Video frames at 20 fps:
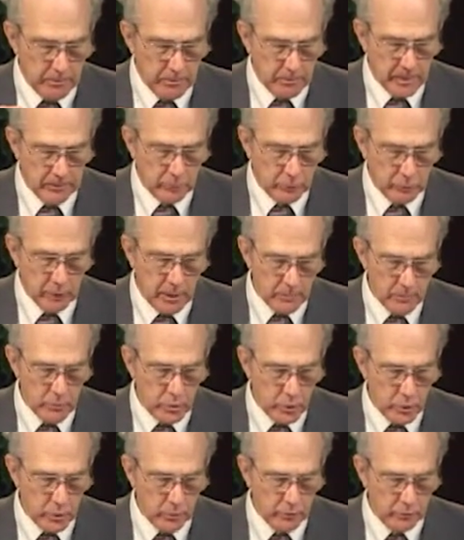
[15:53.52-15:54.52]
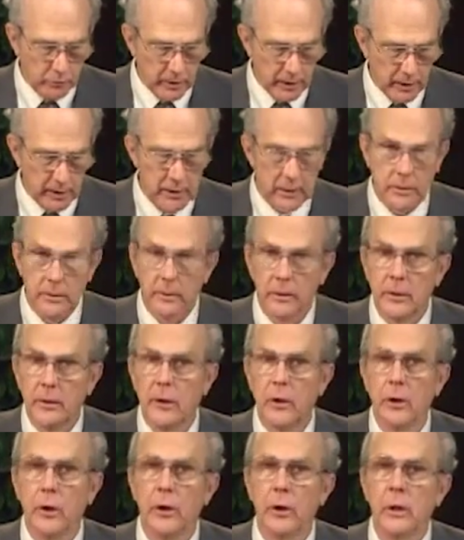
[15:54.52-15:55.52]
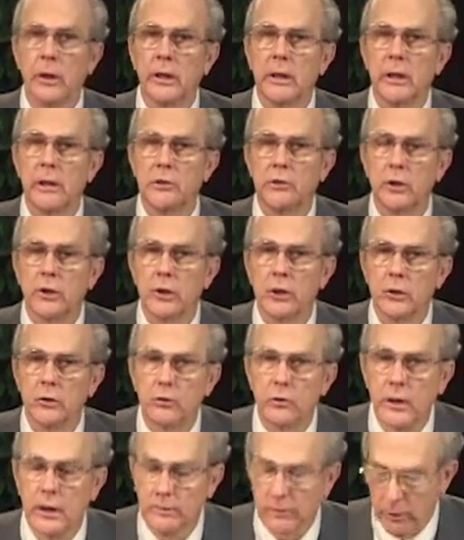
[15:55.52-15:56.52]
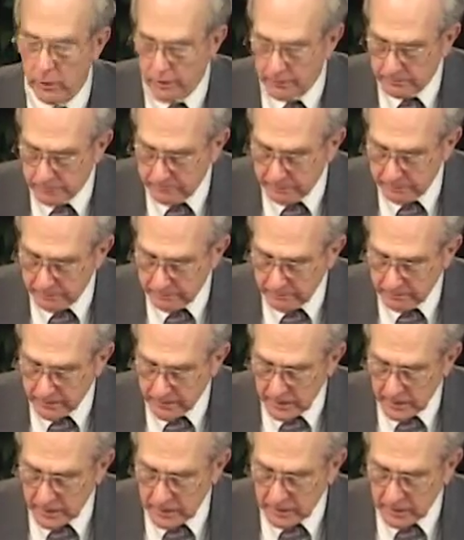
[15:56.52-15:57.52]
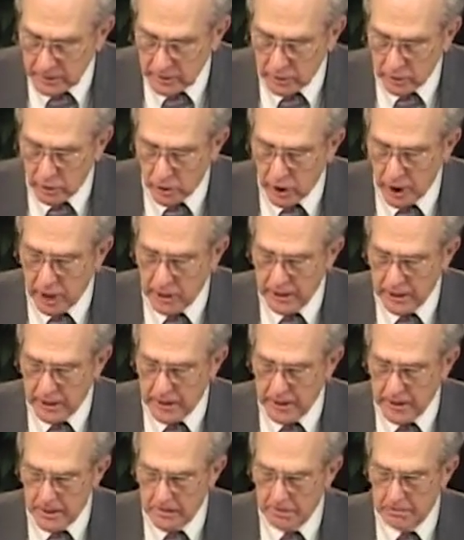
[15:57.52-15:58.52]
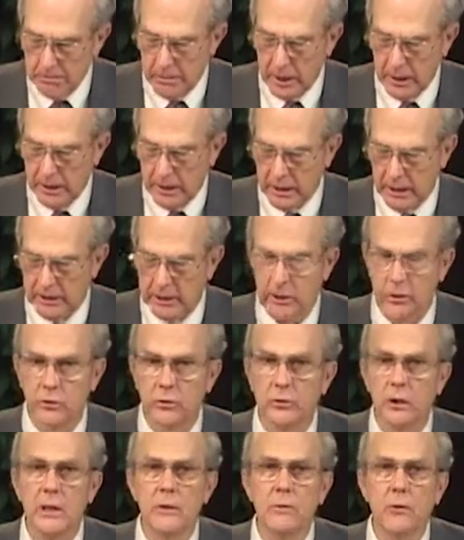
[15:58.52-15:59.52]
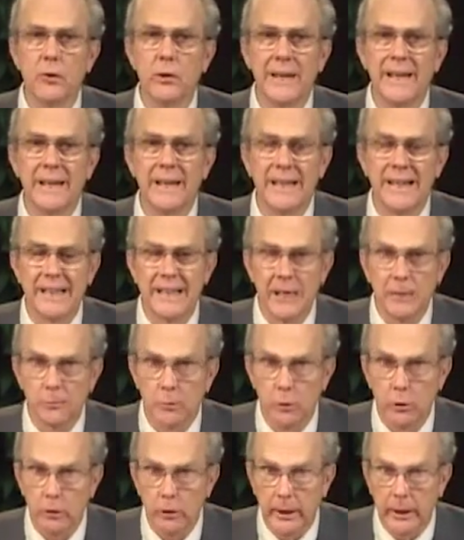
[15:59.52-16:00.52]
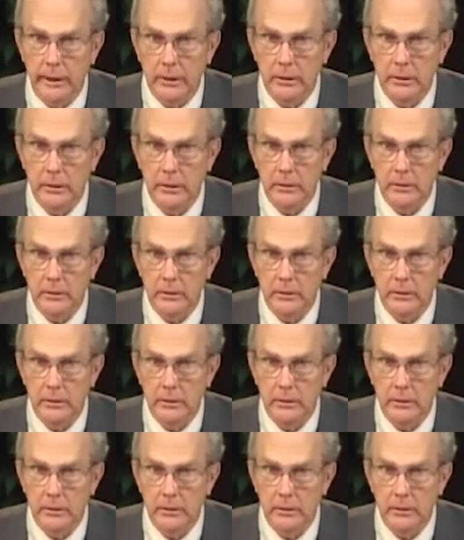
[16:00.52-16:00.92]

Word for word: But some Jews said, He's a deceiver. He's nothing but a deceiver and a hypocrite.